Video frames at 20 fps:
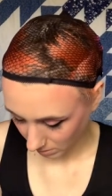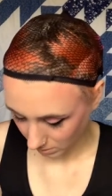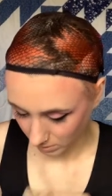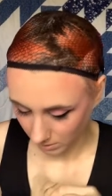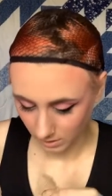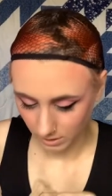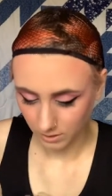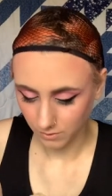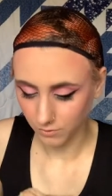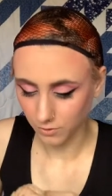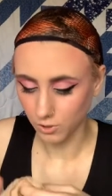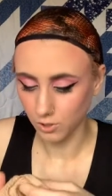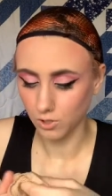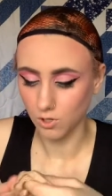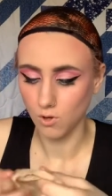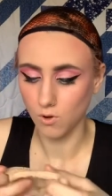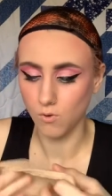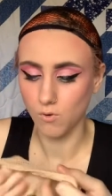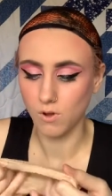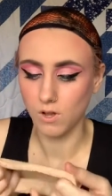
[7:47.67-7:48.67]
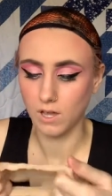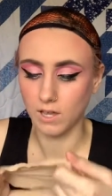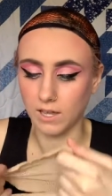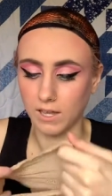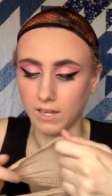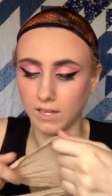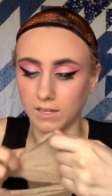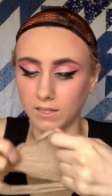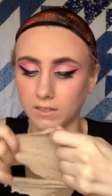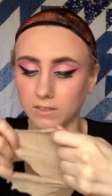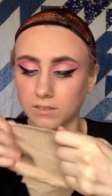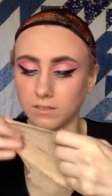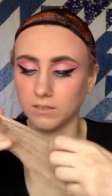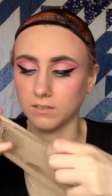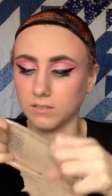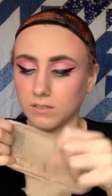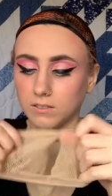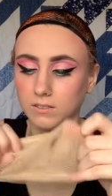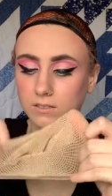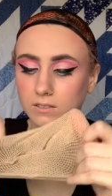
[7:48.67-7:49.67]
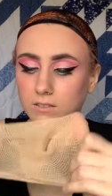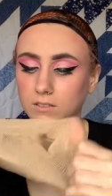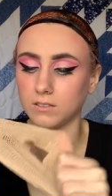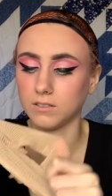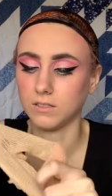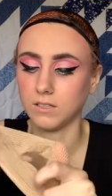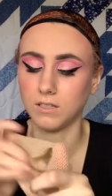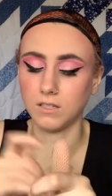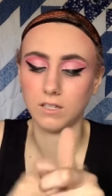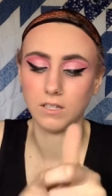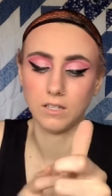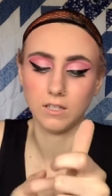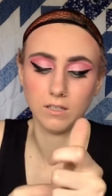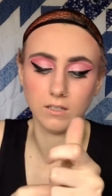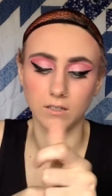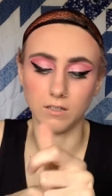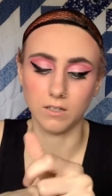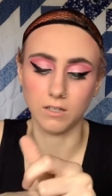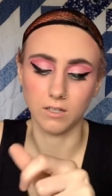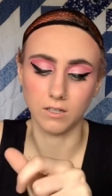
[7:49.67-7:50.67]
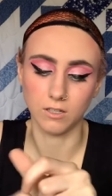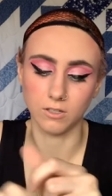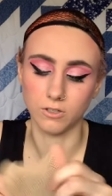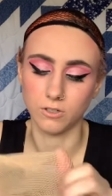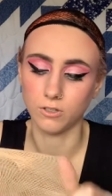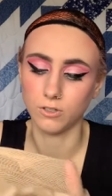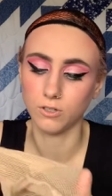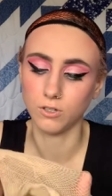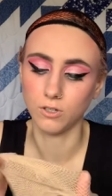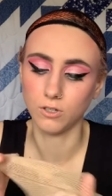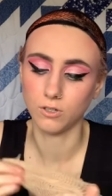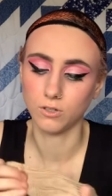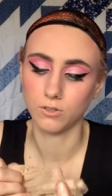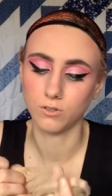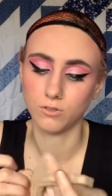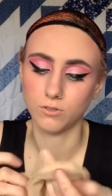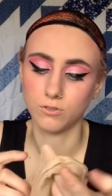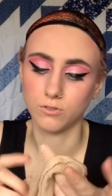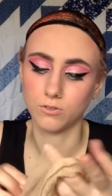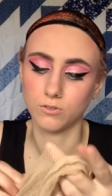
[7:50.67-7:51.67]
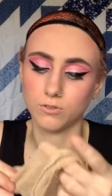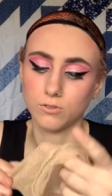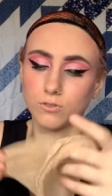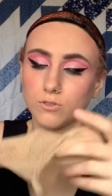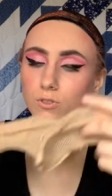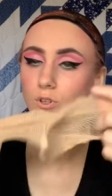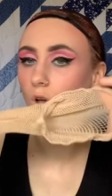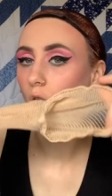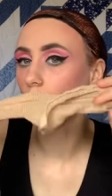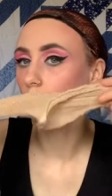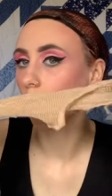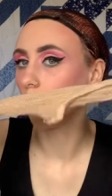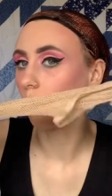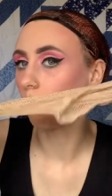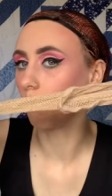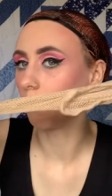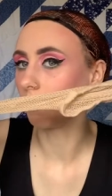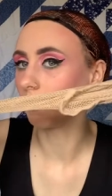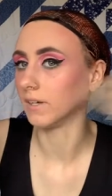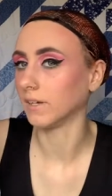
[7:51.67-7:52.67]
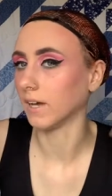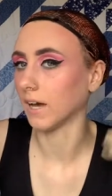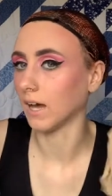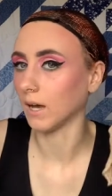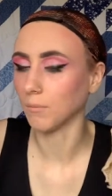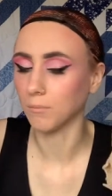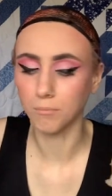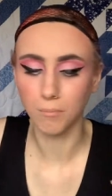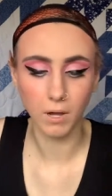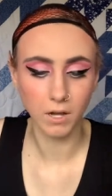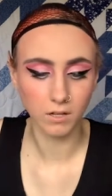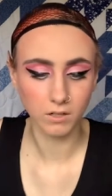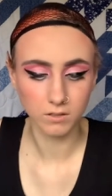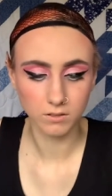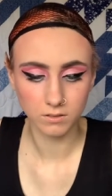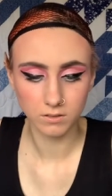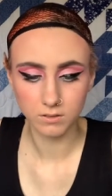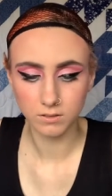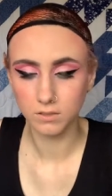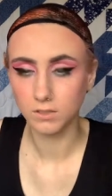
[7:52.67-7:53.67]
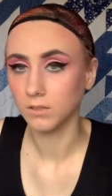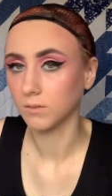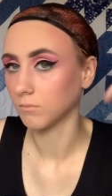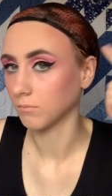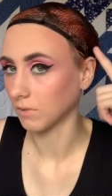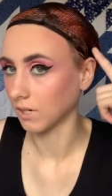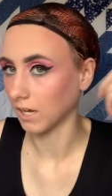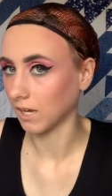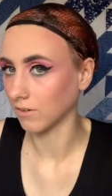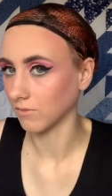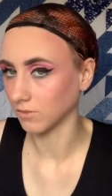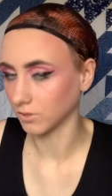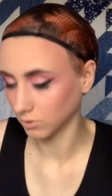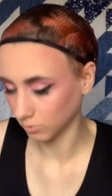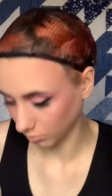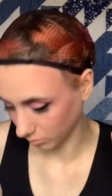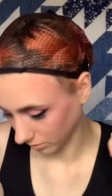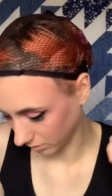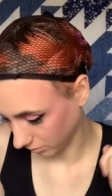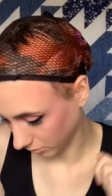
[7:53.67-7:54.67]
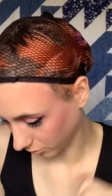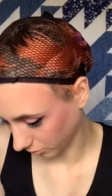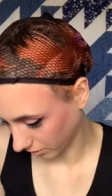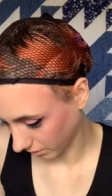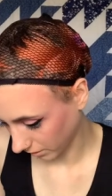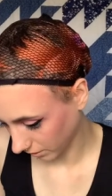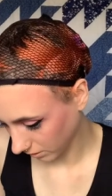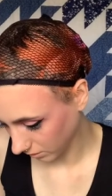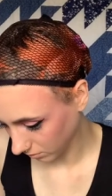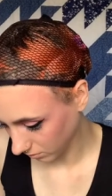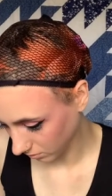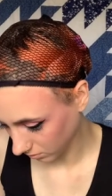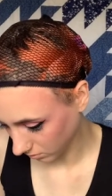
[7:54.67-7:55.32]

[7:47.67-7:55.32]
They give you a skin colored wig cap. I have this one in already.